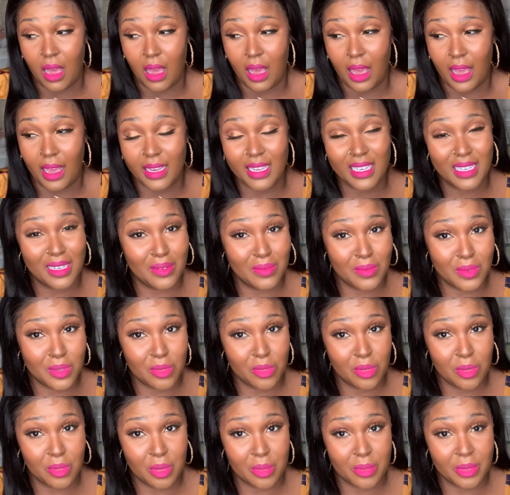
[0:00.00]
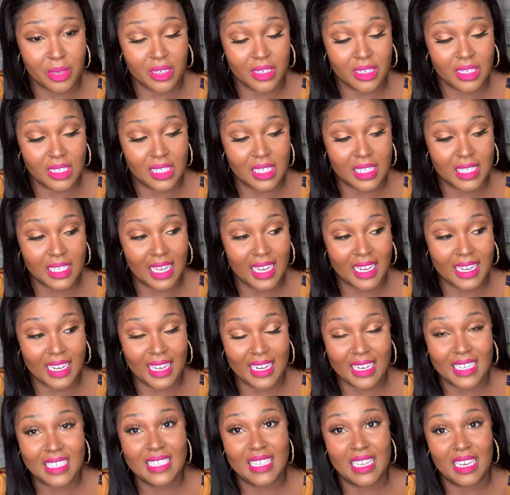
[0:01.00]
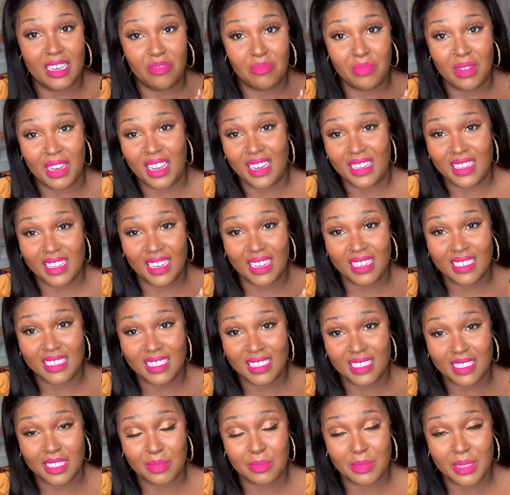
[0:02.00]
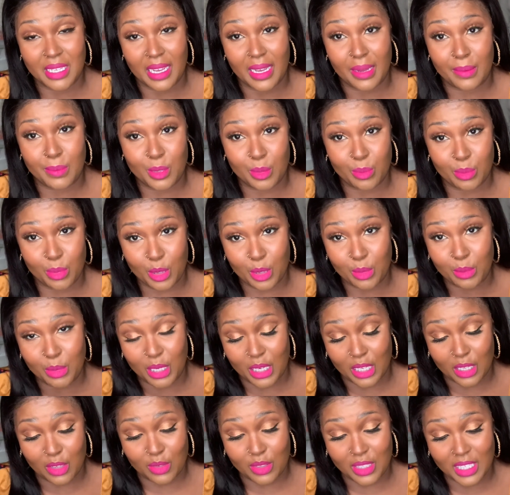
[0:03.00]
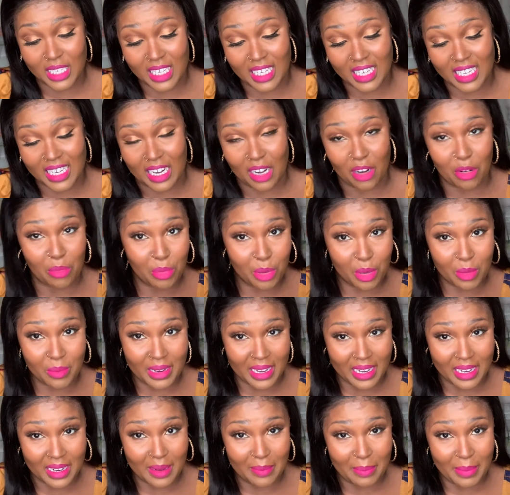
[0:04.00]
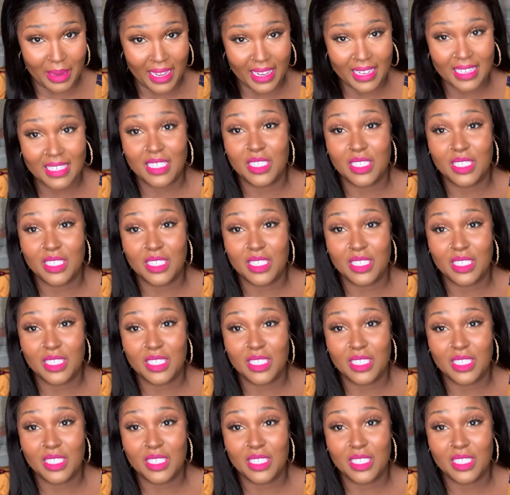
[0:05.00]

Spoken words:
I can't really remember because I kind of save my eyelashes sometimes and put them in a little thing, and I don't put them back in the package.